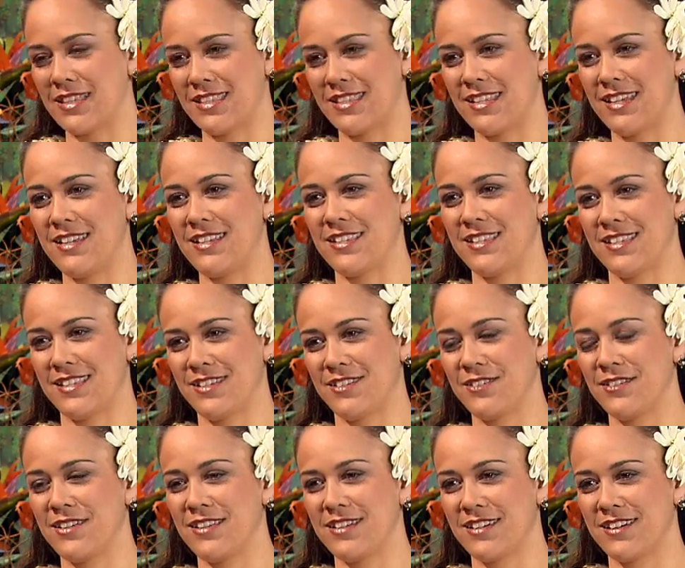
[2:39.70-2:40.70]
the States
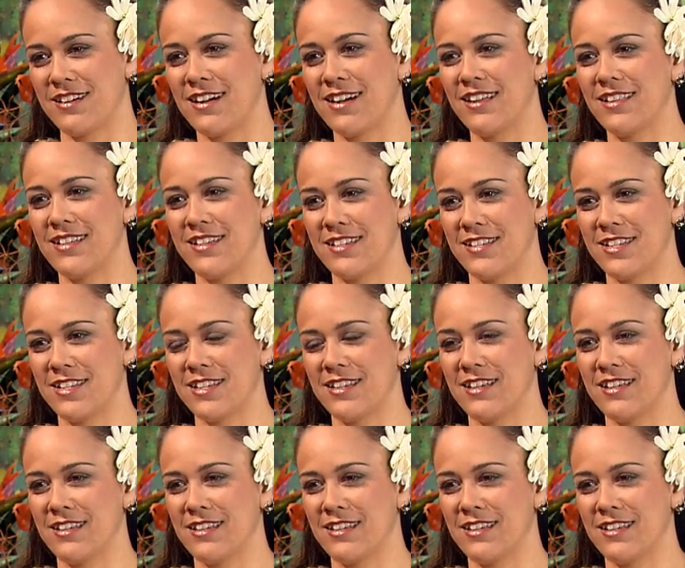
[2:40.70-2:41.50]
going to college.